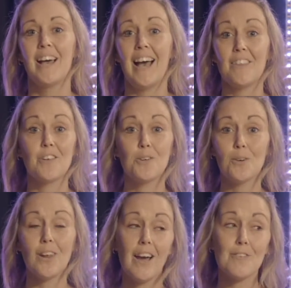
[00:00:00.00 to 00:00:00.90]
and that your
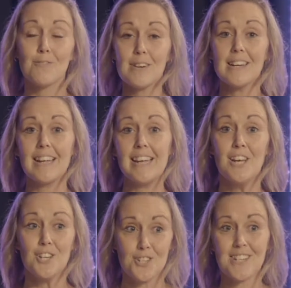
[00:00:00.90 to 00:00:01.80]
life really
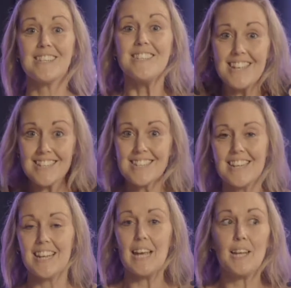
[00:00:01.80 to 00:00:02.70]
should exist
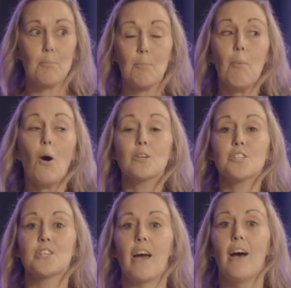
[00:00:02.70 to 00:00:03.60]
in a
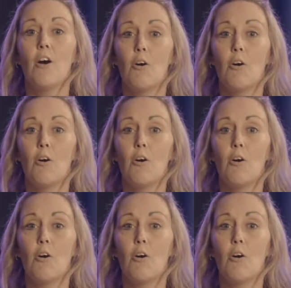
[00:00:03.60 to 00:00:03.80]
posture